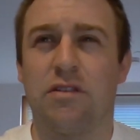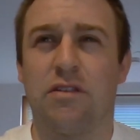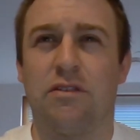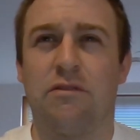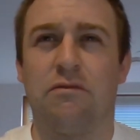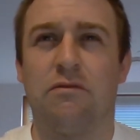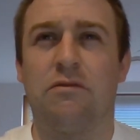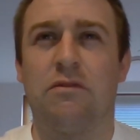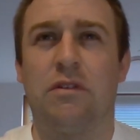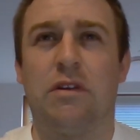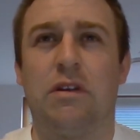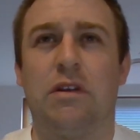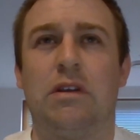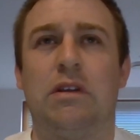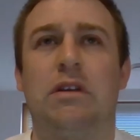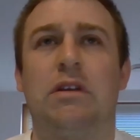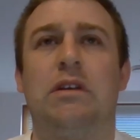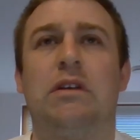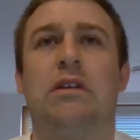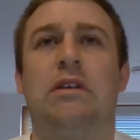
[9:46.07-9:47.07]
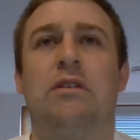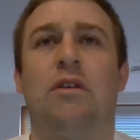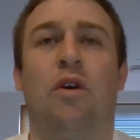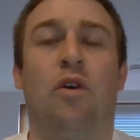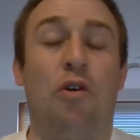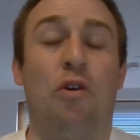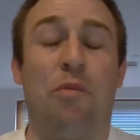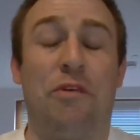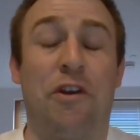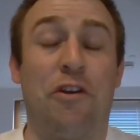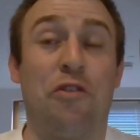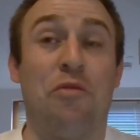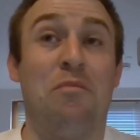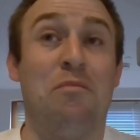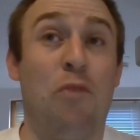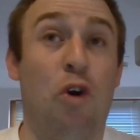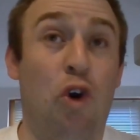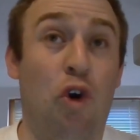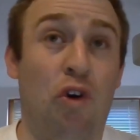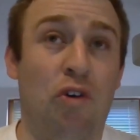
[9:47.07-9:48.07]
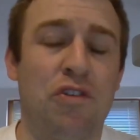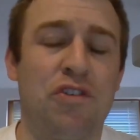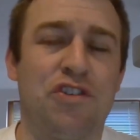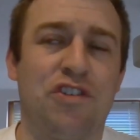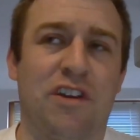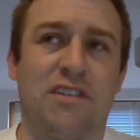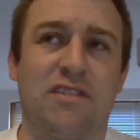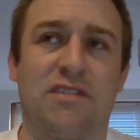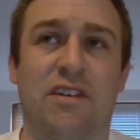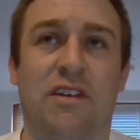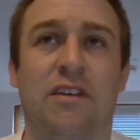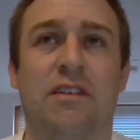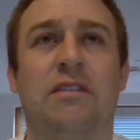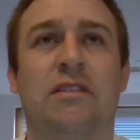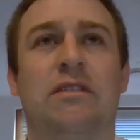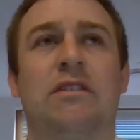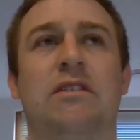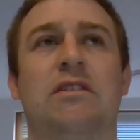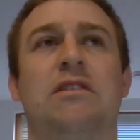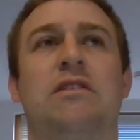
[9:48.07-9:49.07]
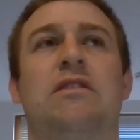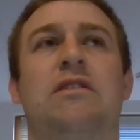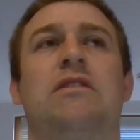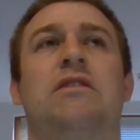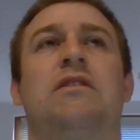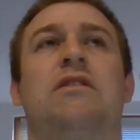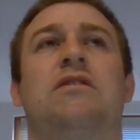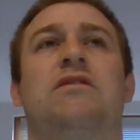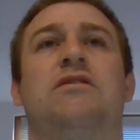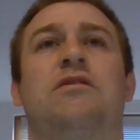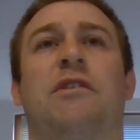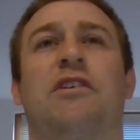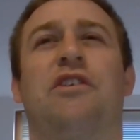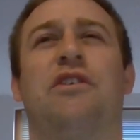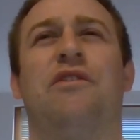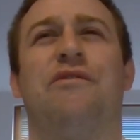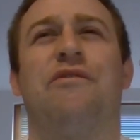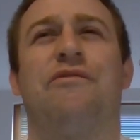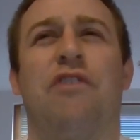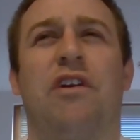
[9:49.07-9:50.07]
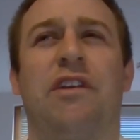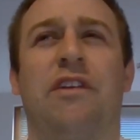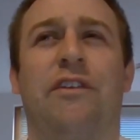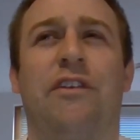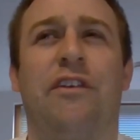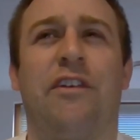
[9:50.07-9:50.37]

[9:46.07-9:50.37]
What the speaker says: or opening up more, should I say, to my girlfriend.